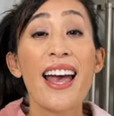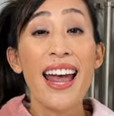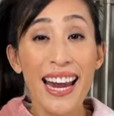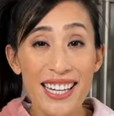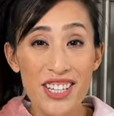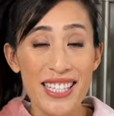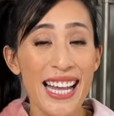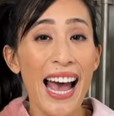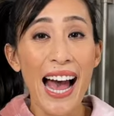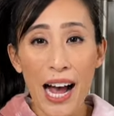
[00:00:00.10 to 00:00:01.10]
Hey Jess,
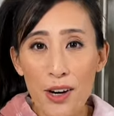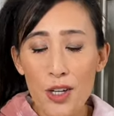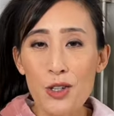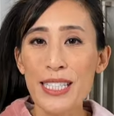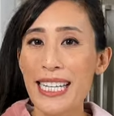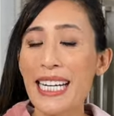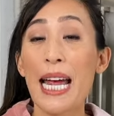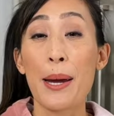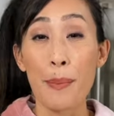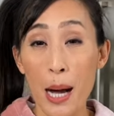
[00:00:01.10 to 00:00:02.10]
how do you seed
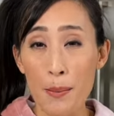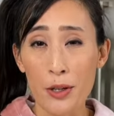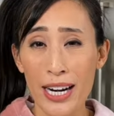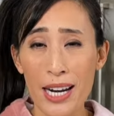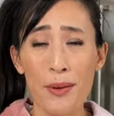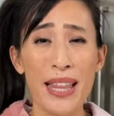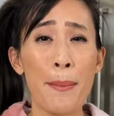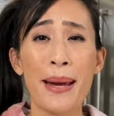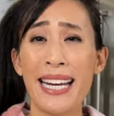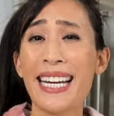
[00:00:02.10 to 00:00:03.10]
a pomegranate without
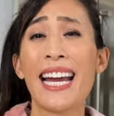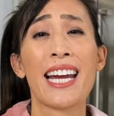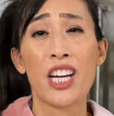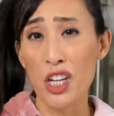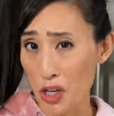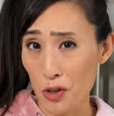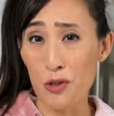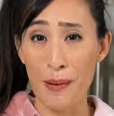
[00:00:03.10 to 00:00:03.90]
making a huge